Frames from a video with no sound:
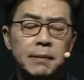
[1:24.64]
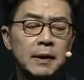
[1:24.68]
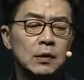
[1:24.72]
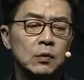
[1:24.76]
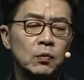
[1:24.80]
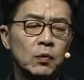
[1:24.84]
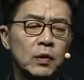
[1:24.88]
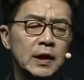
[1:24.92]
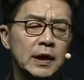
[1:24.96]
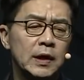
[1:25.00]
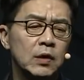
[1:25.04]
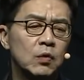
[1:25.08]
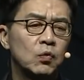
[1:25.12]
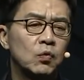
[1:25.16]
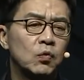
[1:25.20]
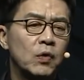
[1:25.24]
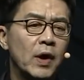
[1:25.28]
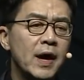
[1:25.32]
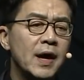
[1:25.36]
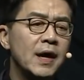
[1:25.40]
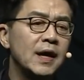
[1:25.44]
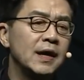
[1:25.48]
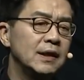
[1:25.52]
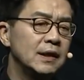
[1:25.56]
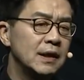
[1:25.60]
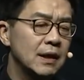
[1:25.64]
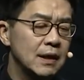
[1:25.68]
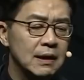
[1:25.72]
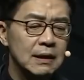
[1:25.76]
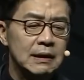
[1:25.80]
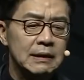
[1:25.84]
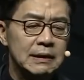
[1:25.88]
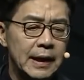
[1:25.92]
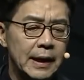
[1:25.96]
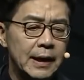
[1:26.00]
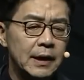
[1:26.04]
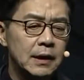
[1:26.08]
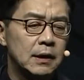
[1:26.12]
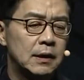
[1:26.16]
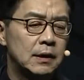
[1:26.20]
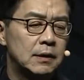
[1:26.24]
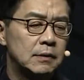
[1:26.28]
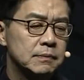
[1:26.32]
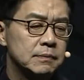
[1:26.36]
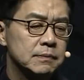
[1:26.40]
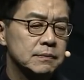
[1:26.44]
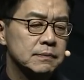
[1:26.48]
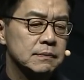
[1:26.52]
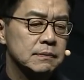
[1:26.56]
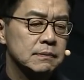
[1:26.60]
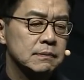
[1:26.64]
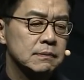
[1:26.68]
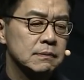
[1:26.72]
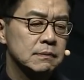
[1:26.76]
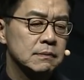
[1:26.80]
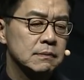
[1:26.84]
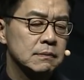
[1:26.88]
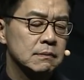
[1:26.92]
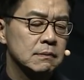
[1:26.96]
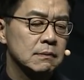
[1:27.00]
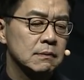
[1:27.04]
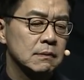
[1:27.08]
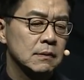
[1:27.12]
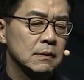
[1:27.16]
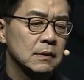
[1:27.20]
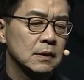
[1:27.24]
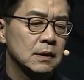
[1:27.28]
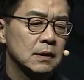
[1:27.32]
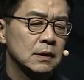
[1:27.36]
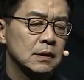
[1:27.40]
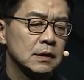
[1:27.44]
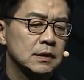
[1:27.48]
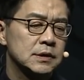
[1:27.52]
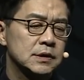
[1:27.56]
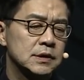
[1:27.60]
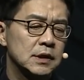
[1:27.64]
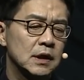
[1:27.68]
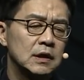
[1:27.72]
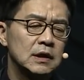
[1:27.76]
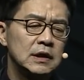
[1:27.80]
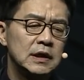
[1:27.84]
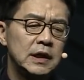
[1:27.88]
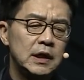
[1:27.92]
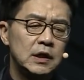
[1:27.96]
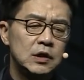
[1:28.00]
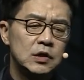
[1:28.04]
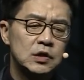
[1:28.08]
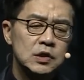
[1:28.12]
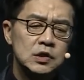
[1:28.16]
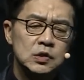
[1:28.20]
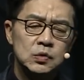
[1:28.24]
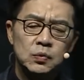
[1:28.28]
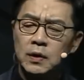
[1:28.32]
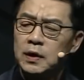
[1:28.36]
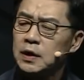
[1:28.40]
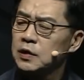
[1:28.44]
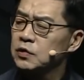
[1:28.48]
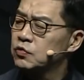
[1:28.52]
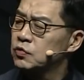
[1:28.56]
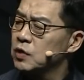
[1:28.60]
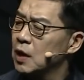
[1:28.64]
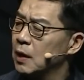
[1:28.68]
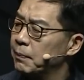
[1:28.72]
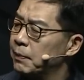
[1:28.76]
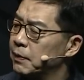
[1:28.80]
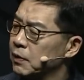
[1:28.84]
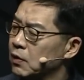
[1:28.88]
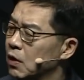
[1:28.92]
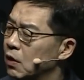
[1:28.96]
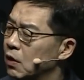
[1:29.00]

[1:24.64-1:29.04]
but will it rain later? Suddenly, you just want to drop